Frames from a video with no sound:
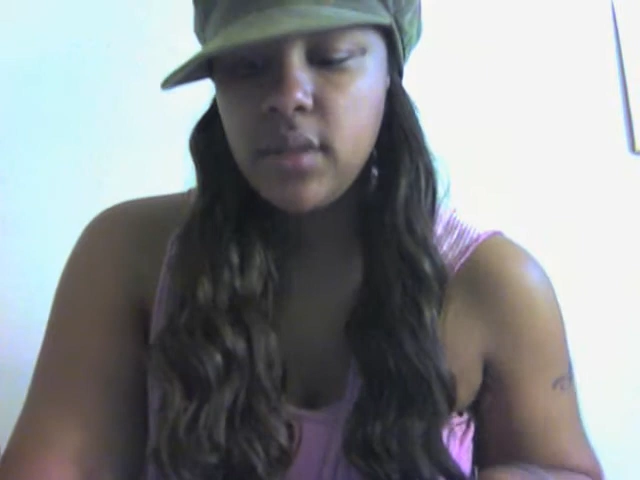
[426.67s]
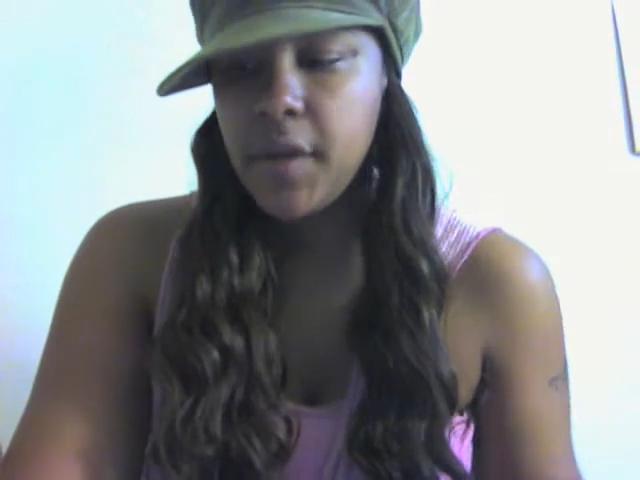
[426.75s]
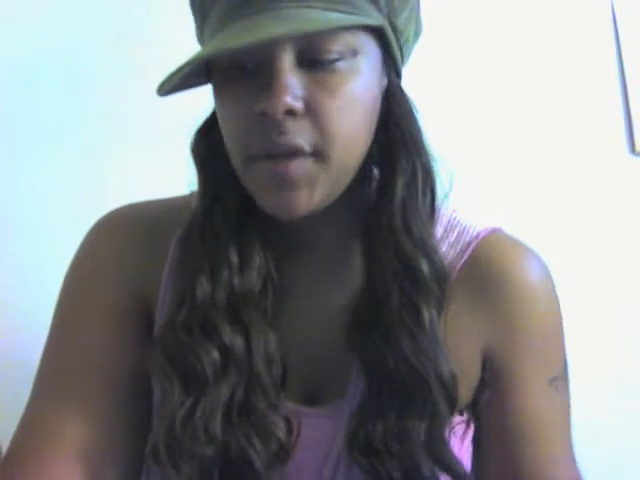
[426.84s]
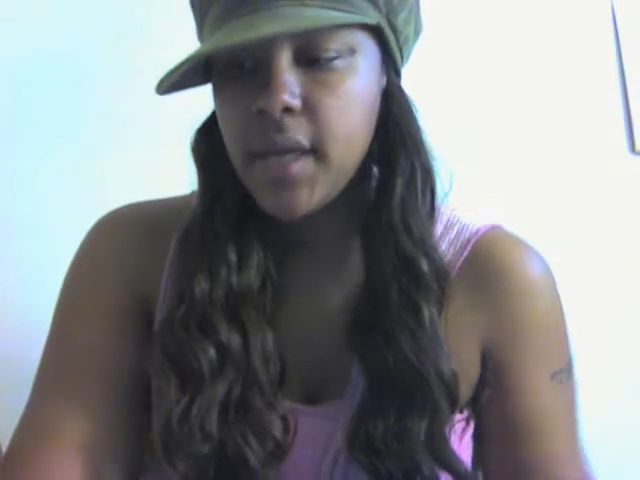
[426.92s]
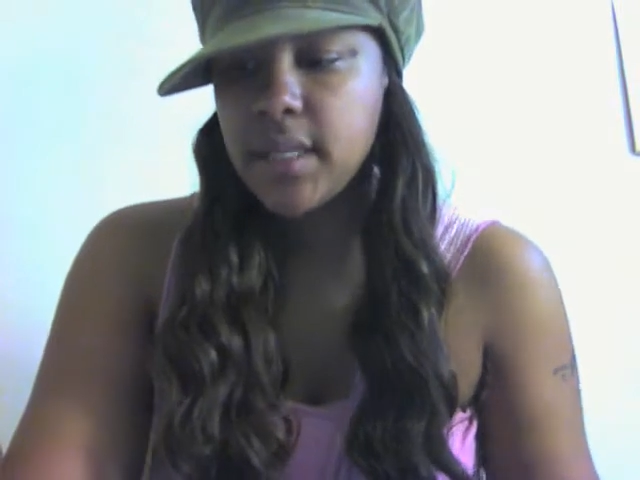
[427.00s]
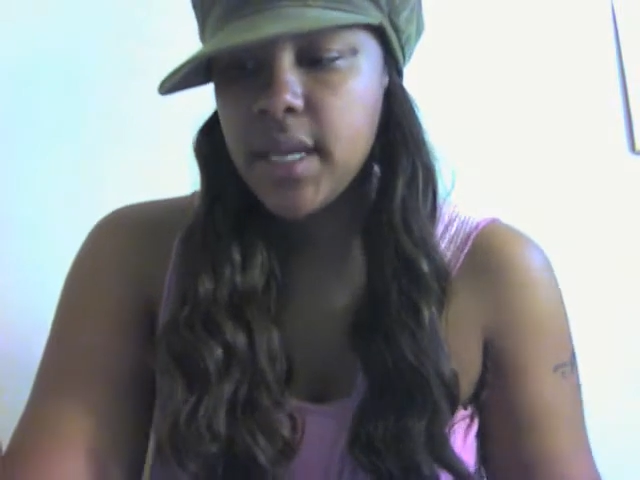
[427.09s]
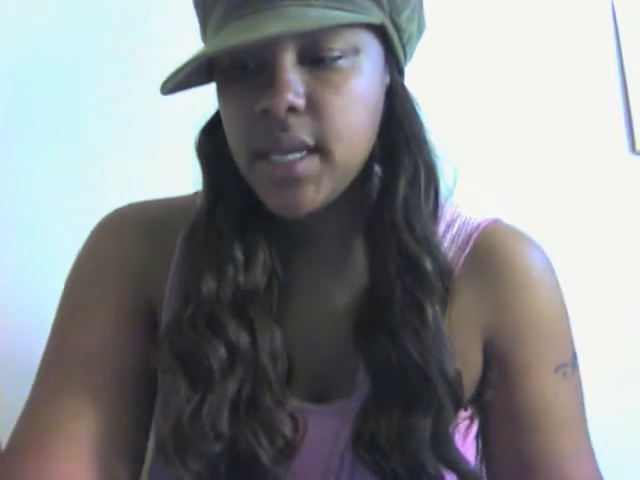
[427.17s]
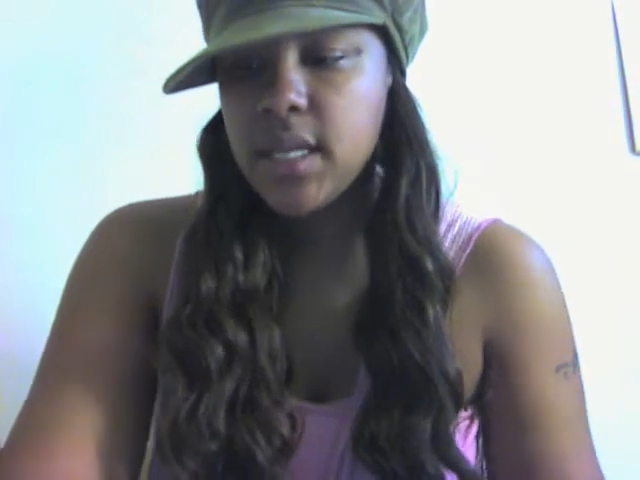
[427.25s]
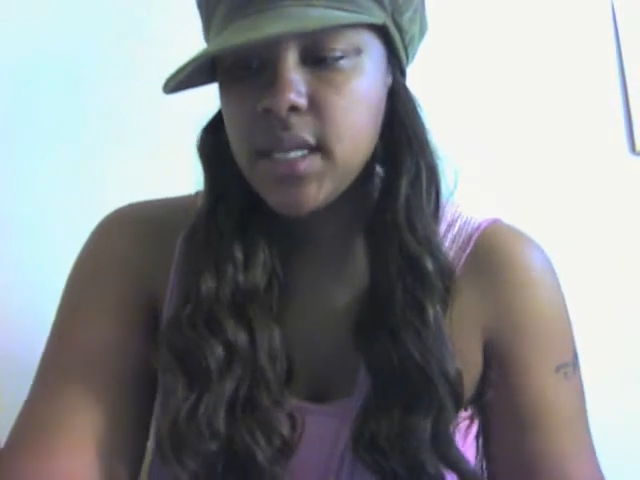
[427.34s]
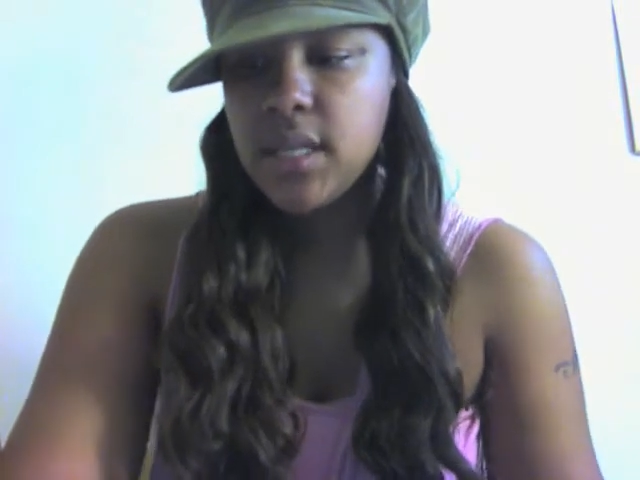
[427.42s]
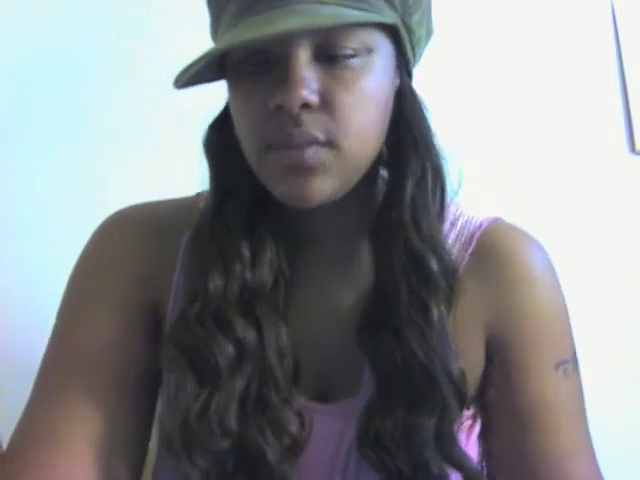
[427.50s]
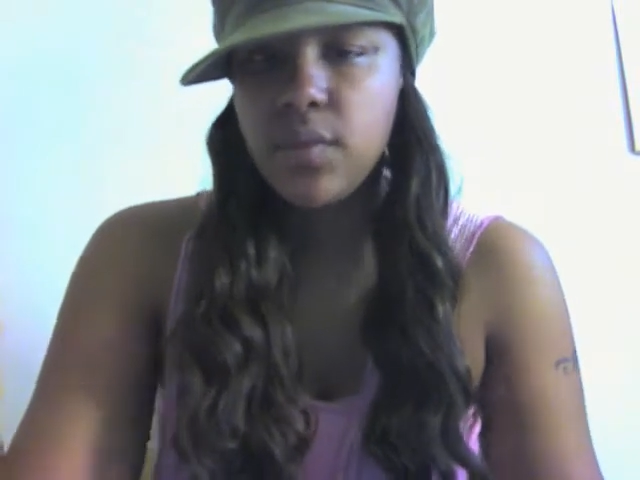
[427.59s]
if you guys
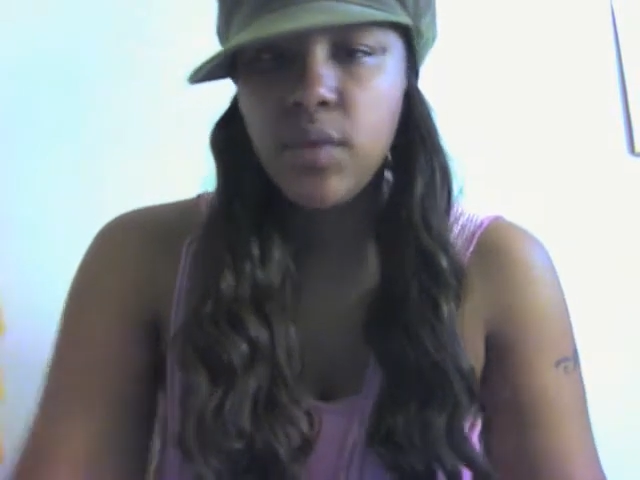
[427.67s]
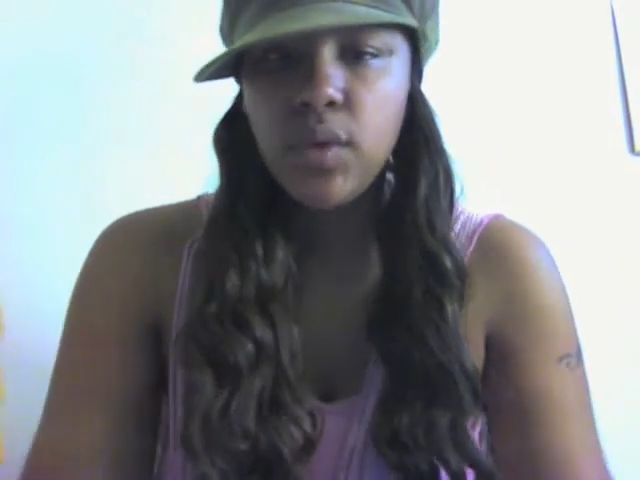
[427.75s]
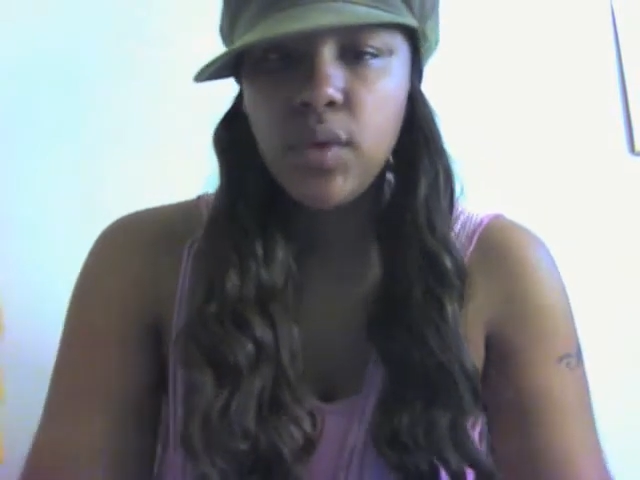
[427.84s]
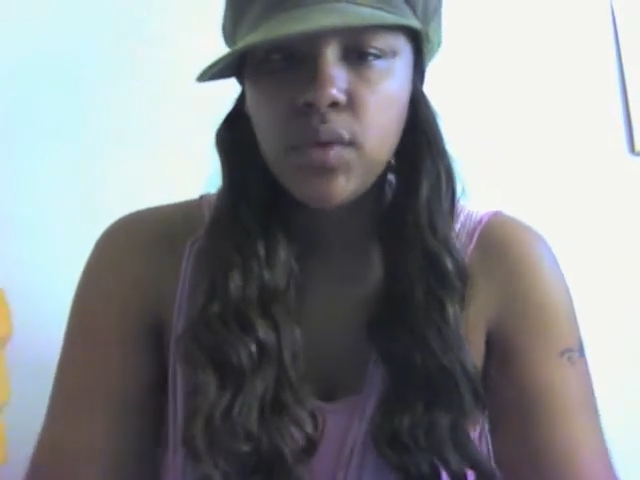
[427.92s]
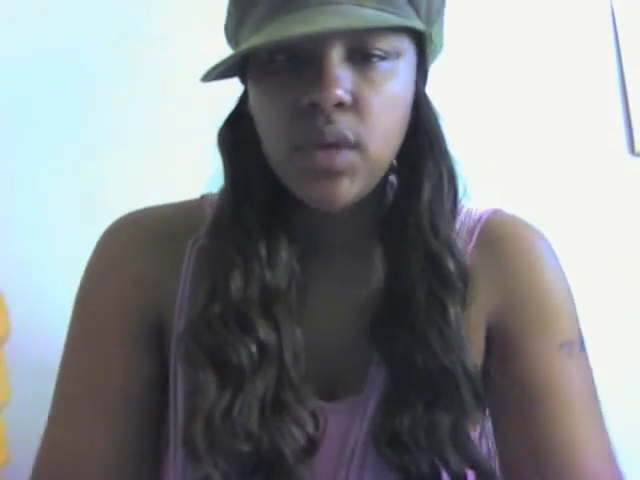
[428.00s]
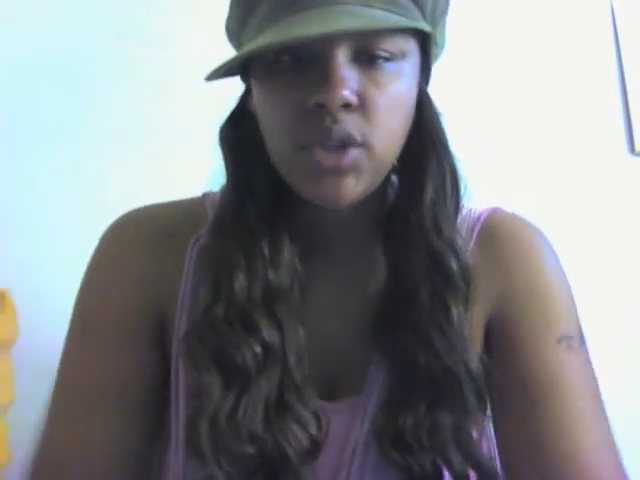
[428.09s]
like these reviews,